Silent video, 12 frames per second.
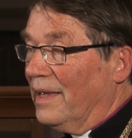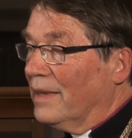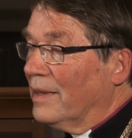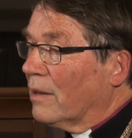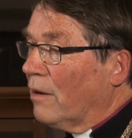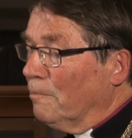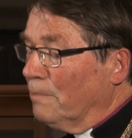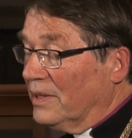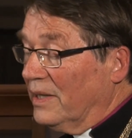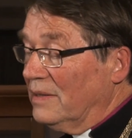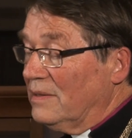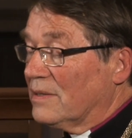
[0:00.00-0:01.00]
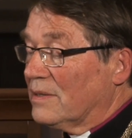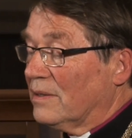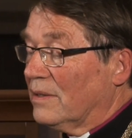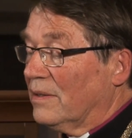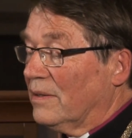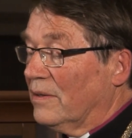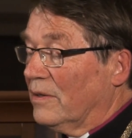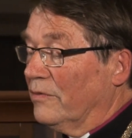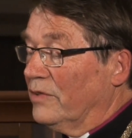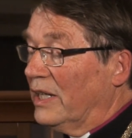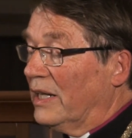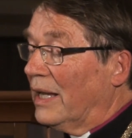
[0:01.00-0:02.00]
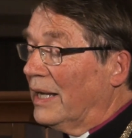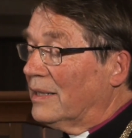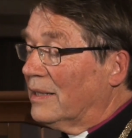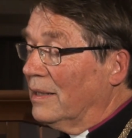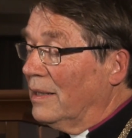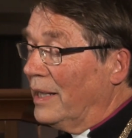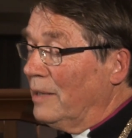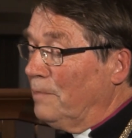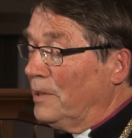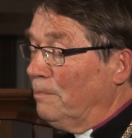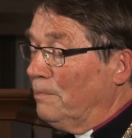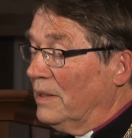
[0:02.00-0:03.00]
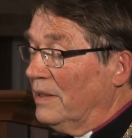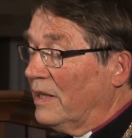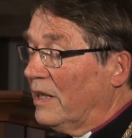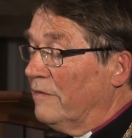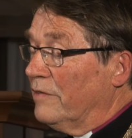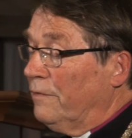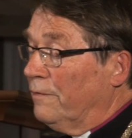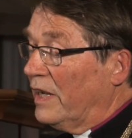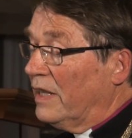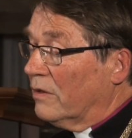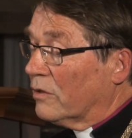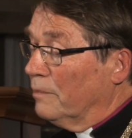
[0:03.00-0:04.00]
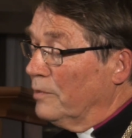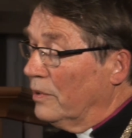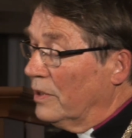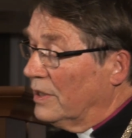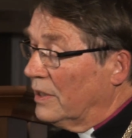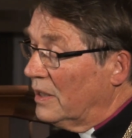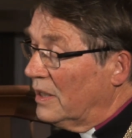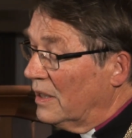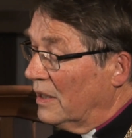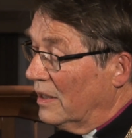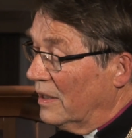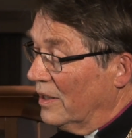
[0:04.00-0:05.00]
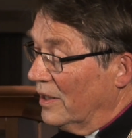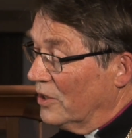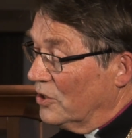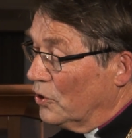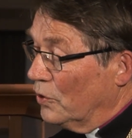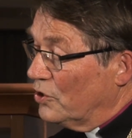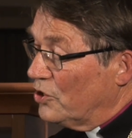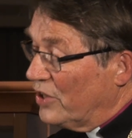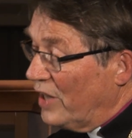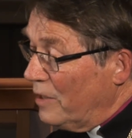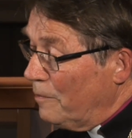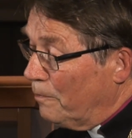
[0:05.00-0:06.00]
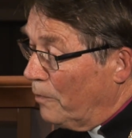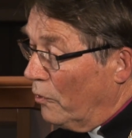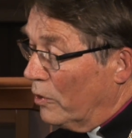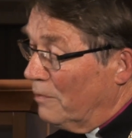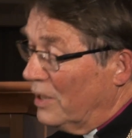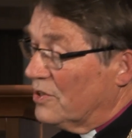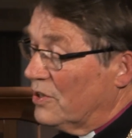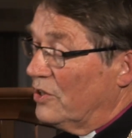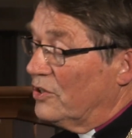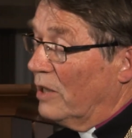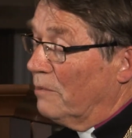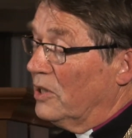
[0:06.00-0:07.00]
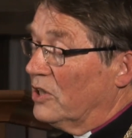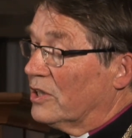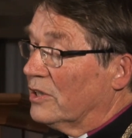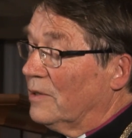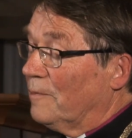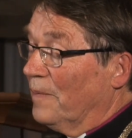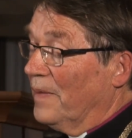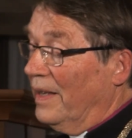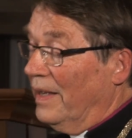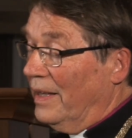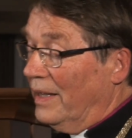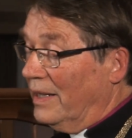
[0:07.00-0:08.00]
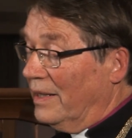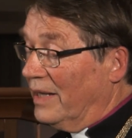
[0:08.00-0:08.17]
The competence of the enlightened lay people in every faith community should shape our message and mission in